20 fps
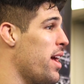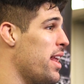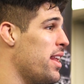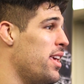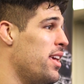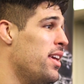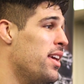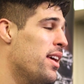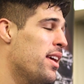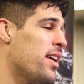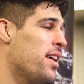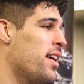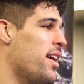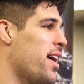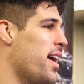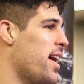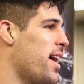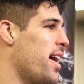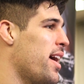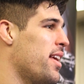ready.
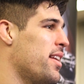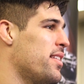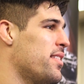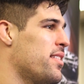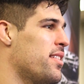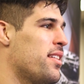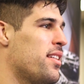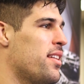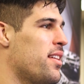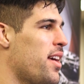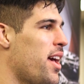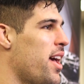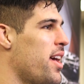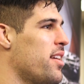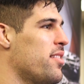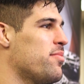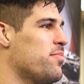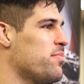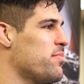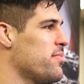And
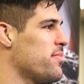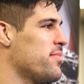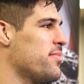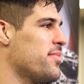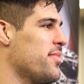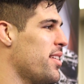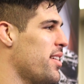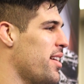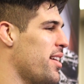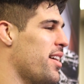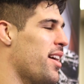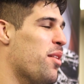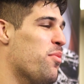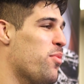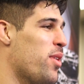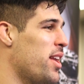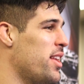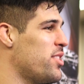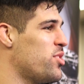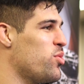hey,
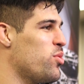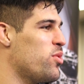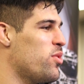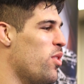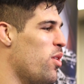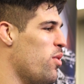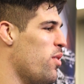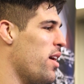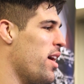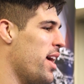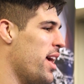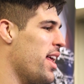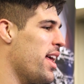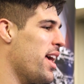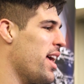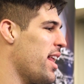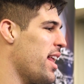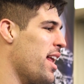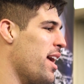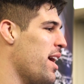I'm ready to go.
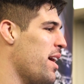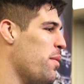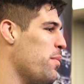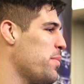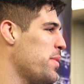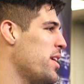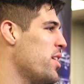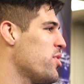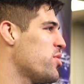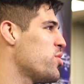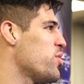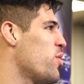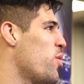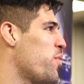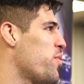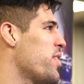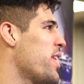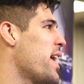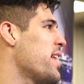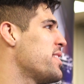I'm here to
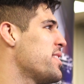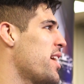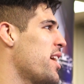go for that